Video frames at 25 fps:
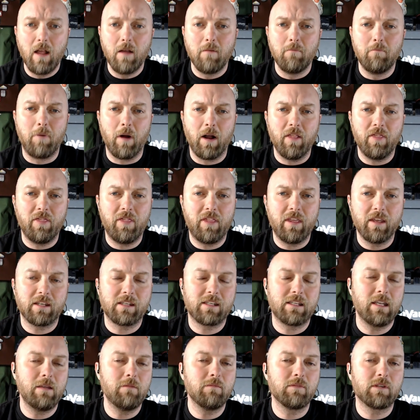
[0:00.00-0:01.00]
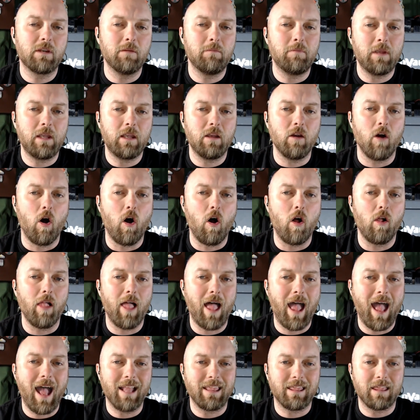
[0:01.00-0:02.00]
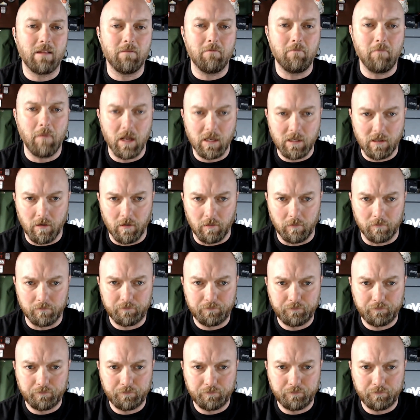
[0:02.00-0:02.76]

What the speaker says: but this seems to be all at the muzzle,